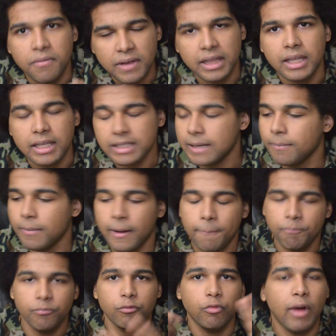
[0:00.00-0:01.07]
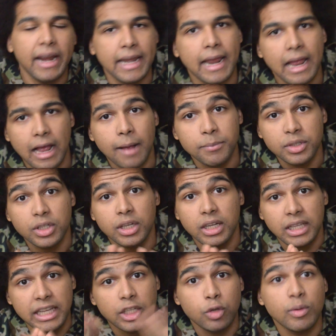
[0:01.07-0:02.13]
villain. Right now, I'm just gonna
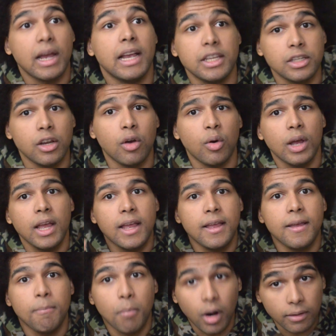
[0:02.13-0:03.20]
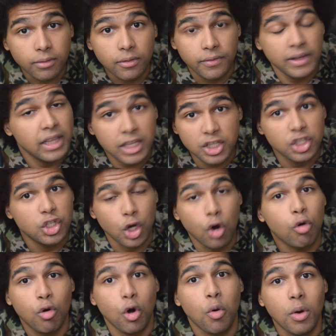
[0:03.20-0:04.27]
let you guys know Marvel villains
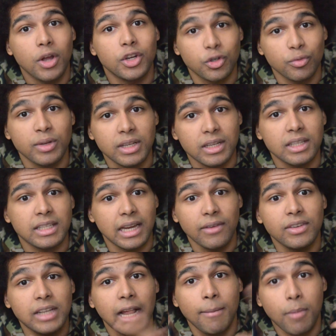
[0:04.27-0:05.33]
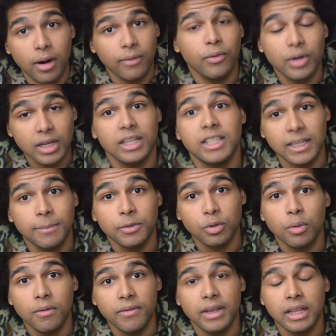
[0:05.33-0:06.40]
don't grow on trees. Every time Marvel does something to
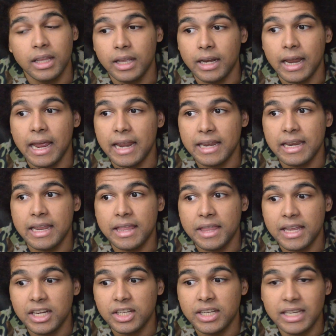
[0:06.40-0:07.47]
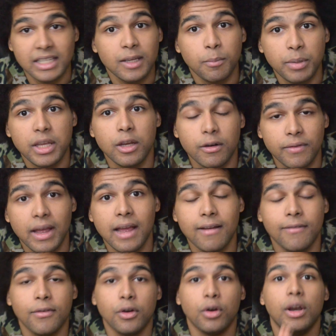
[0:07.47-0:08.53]
a villain and they disappear
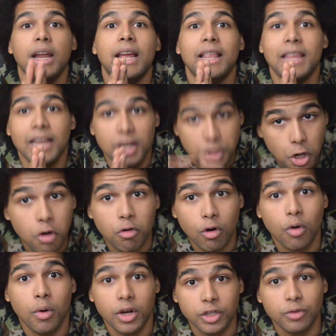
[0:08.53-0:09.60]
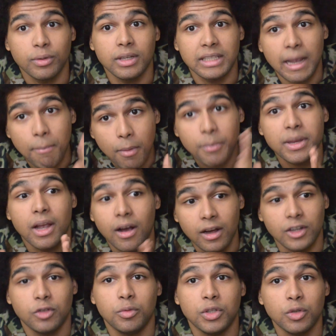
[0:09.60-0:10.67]
forever, they don't grow on trees. I'm gonna be
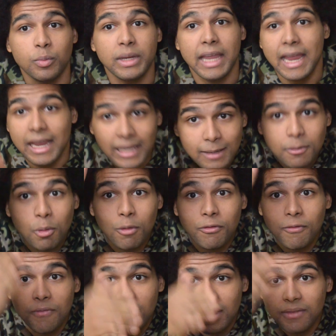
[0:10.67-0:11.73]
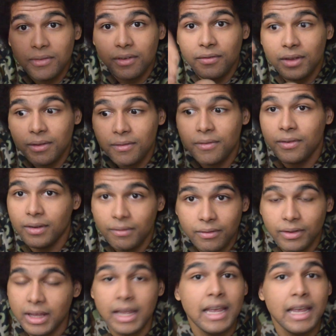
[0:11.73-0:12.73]
honest with you. We can't keep going from villain to villain to villain.